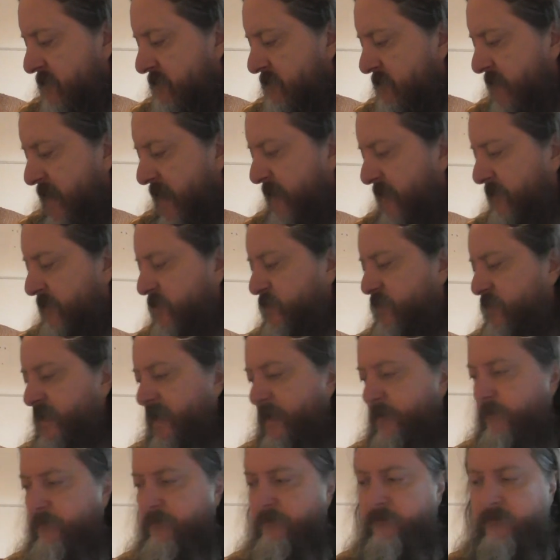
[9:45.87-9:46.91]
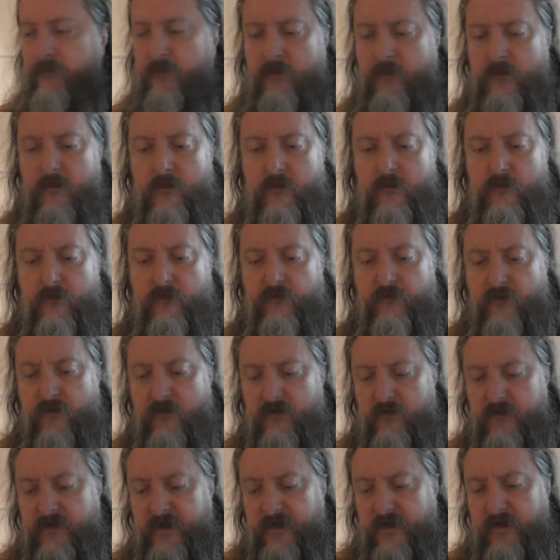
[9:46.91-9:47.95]
Right, and this chap
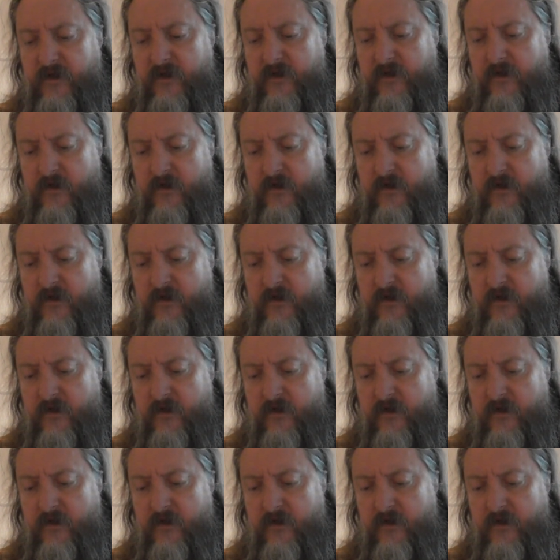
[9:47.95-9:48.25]
throws in